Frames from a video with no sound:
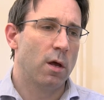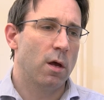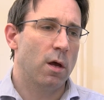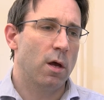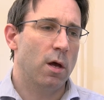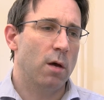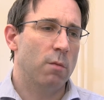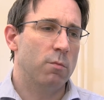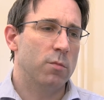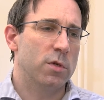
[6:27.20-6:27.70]

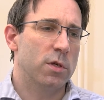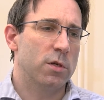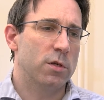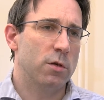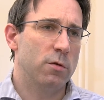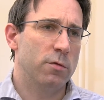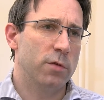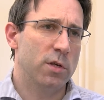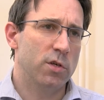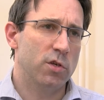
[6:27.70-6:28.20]
Um, so
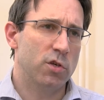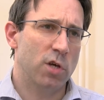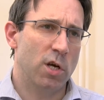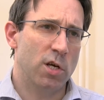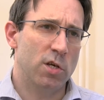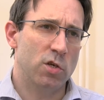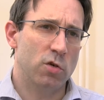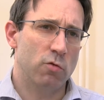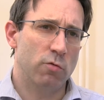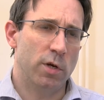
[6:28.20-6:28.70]
two things
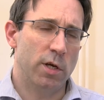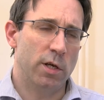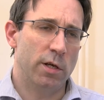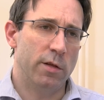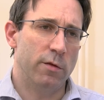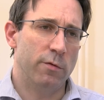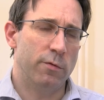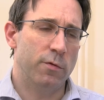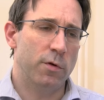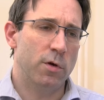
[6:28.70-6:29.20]
changed really.
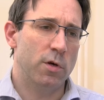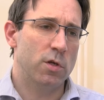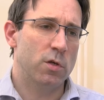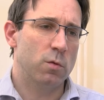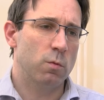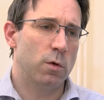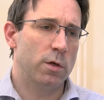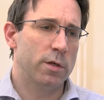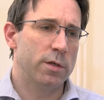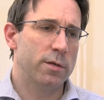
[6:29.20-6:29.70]
The
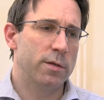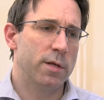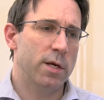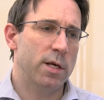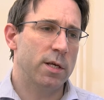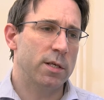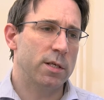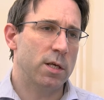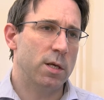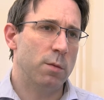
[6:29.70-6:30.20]
first was
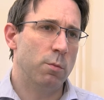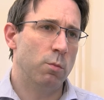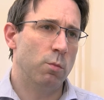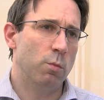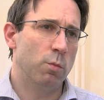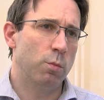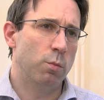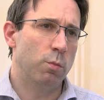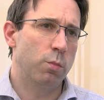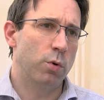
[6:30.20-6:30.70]
that
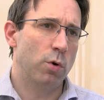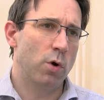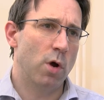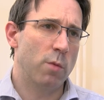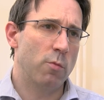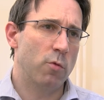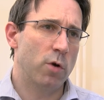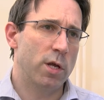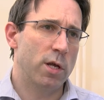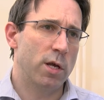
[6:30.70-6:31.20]
in
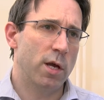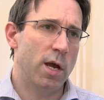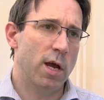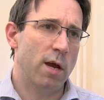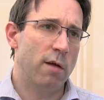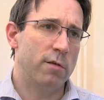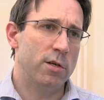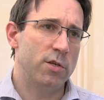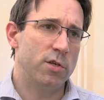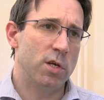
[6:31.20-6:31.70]
primary
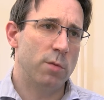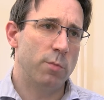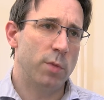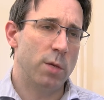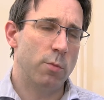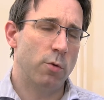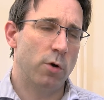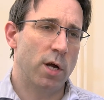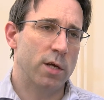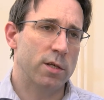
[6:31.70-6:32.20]
care in
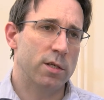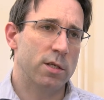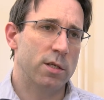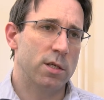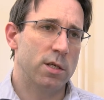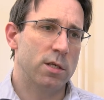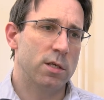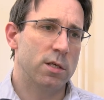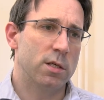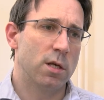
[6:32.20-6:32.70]
GP
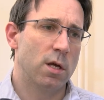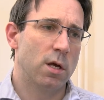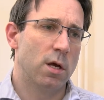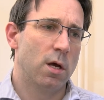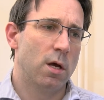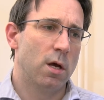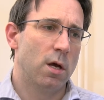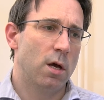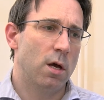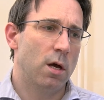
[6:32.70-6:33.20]
practices,
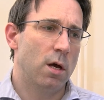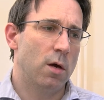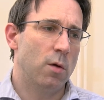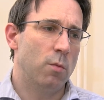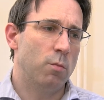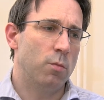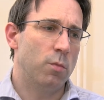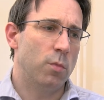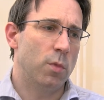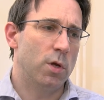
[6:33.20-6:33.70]

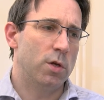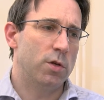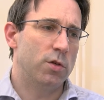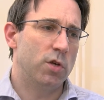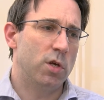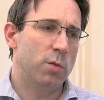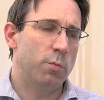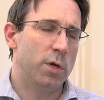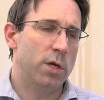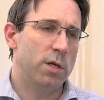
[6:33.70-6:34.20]
um,
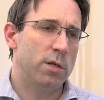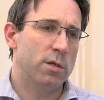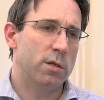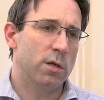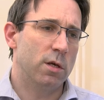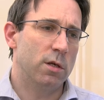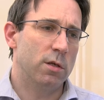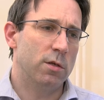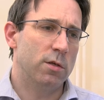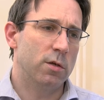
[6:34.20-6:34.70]
GPs
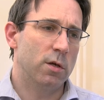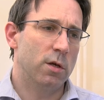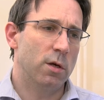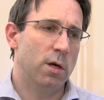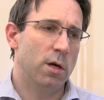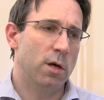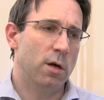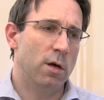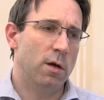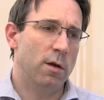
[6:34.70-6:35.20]
had,
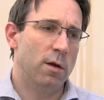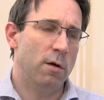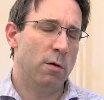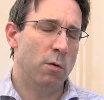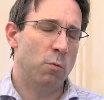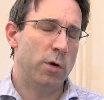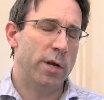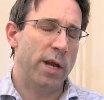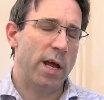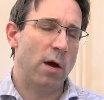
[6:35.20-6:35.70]
uh,
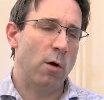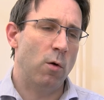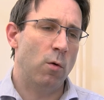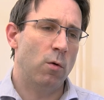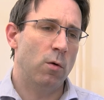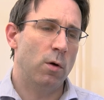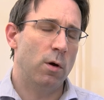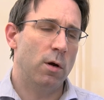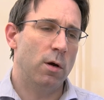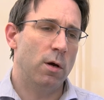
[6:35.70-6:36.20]
were
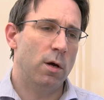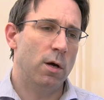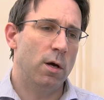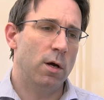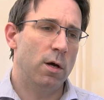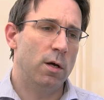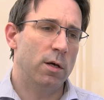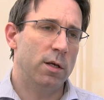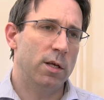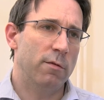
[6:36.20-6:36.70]
now
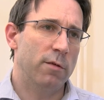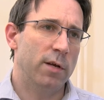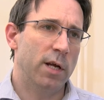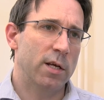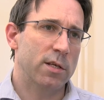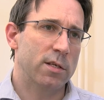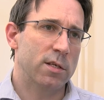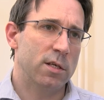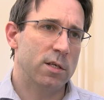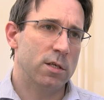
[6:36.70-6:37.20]
uh, given
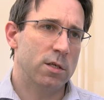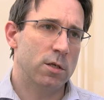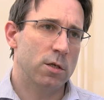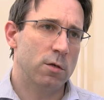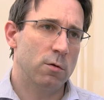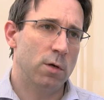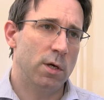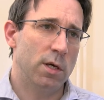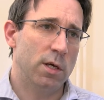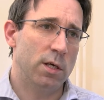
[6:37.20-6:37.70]
access
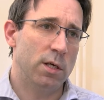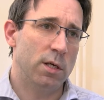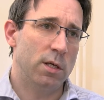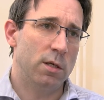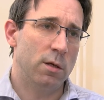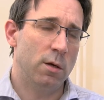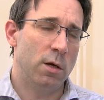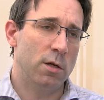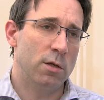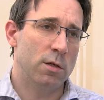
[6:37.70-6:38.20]
to
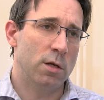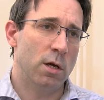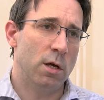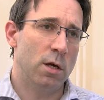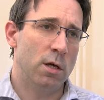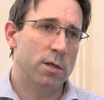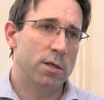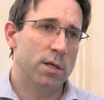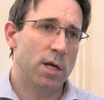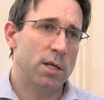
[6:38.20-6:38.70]
a,
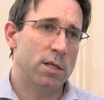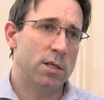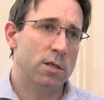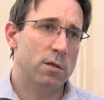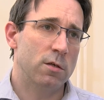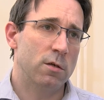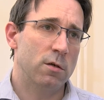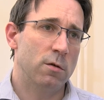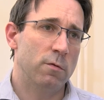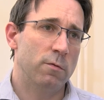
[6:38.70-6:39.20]
uh,
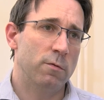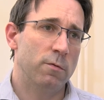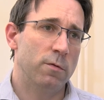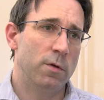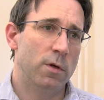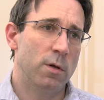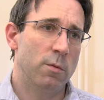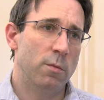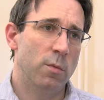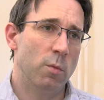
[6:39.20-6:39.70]
test of
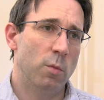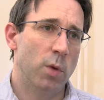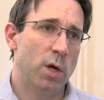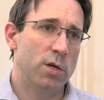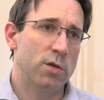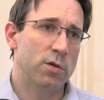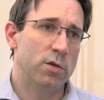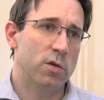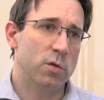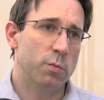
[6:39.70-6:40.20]
um,
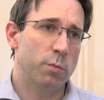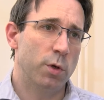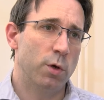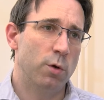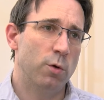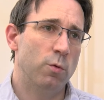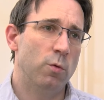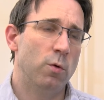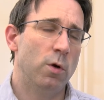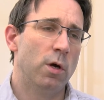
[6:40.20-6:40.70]
patients'
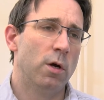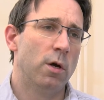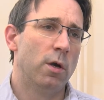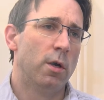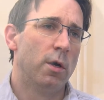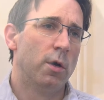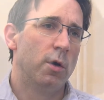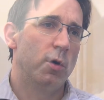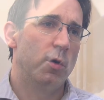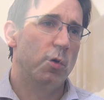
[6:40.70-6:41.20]
poo
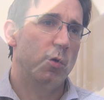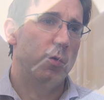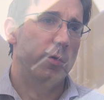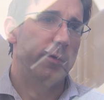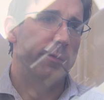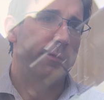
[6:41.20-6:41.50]
called a